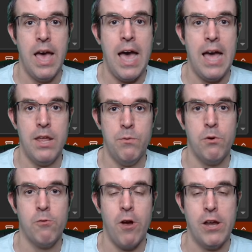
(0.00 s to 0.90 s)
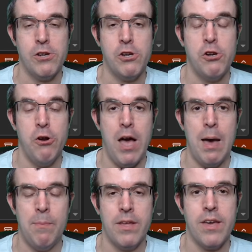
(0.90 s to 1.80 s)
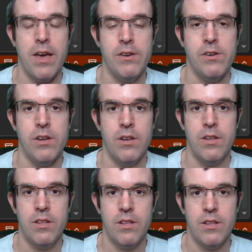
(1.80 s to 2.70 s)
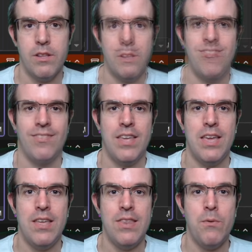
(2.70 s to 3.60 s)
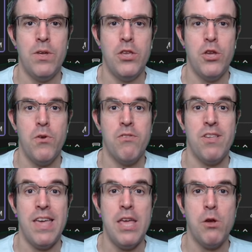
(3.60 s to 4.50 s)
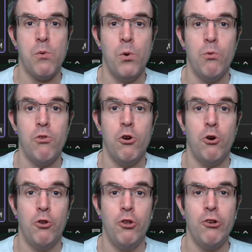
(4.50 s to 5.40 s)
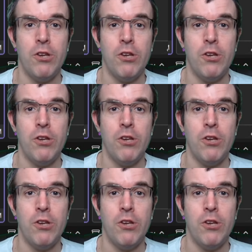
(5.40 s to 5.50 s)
and it will crash your application. Now when you use equals or not